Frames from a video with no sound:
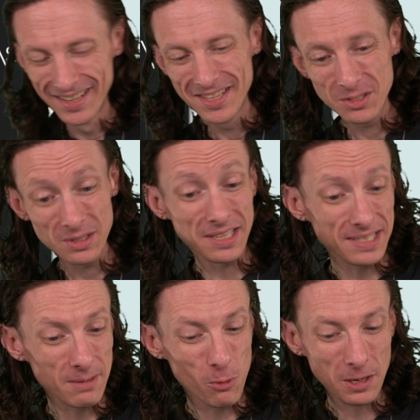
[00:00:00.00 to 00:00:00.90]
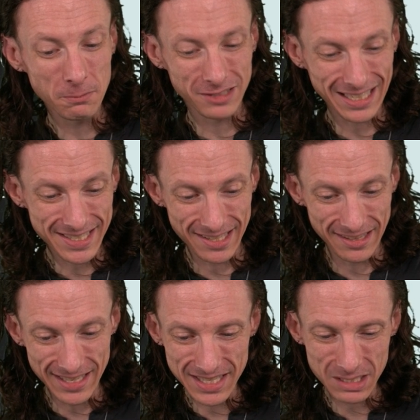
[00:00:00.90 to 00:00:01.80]
So it does get more complex than
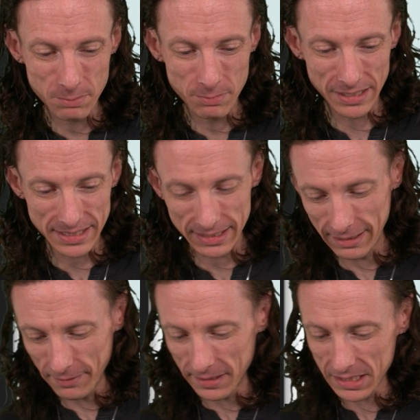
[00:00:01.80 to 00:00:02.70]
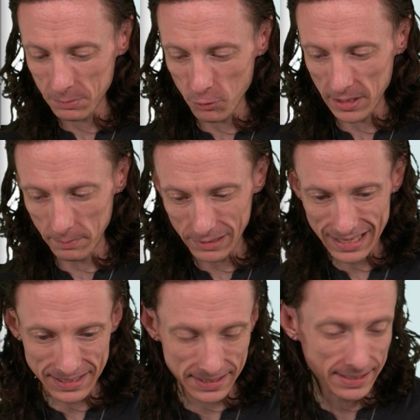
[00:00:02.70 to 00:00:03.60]
this, but even this is pretty
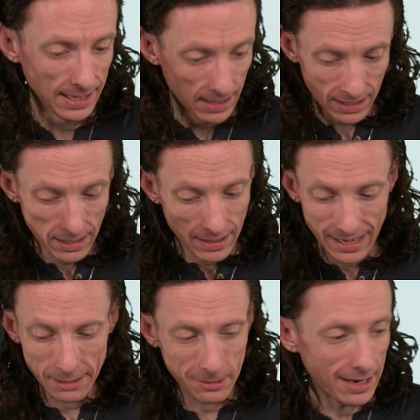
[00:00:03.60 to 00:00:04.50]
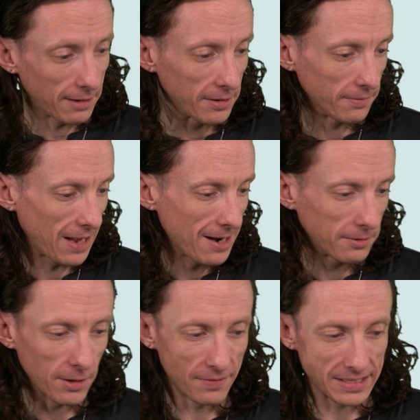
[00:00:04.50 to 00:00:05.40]
complex. Anyway, I don't know
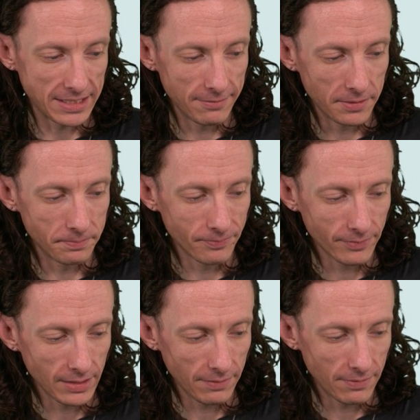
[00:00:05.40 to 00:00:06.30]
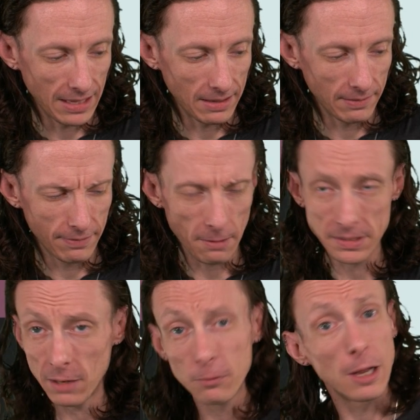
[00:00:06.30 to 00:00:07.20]
if that's even if that was
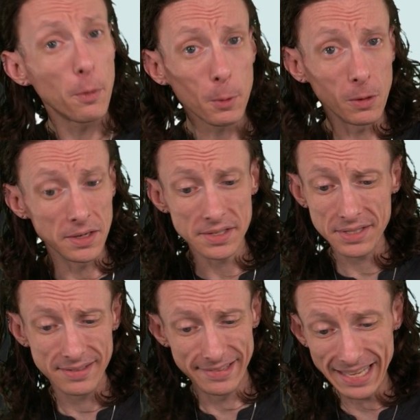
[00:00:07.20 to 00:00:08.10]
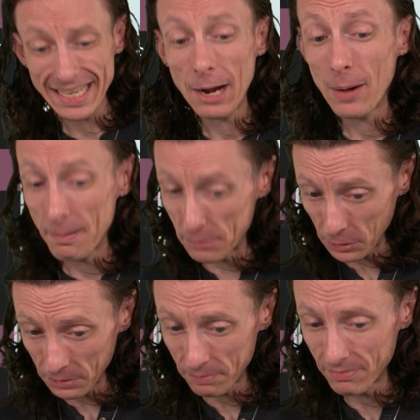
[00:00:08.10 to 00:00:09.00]
helpful. I hope it was. That's how I
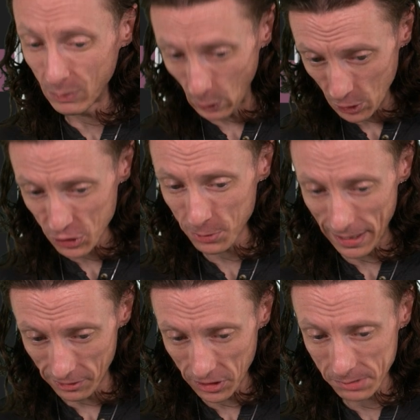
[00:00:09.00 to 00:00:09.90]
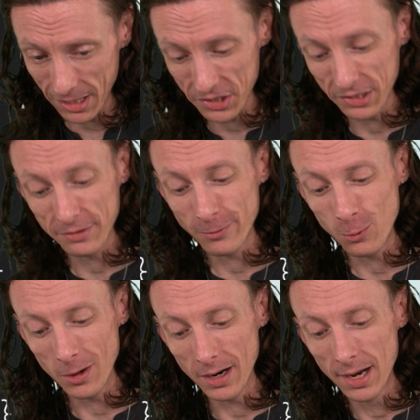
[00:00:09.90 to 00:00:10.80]
build larger regular expressions
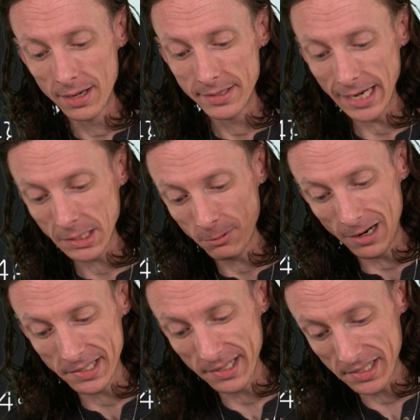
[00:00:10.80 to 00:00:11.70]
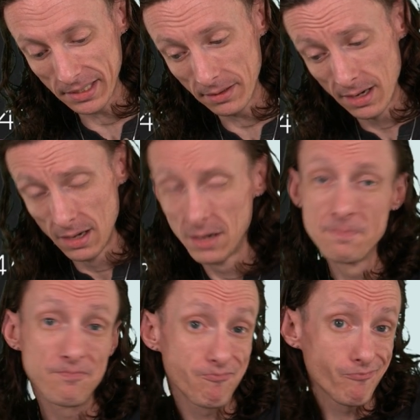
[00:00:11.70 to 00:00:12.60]
for text processing.
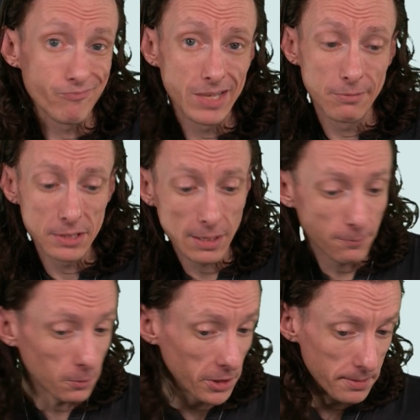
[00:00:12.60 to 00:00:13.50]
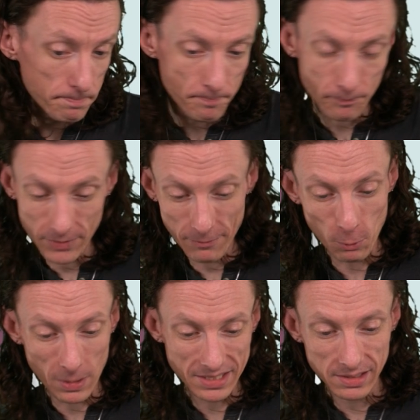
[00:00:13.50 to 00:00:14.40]
If it's helpful, good. If it
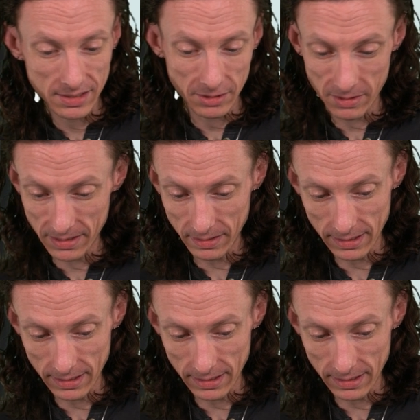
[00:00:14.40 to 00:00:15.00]
wasn't, you can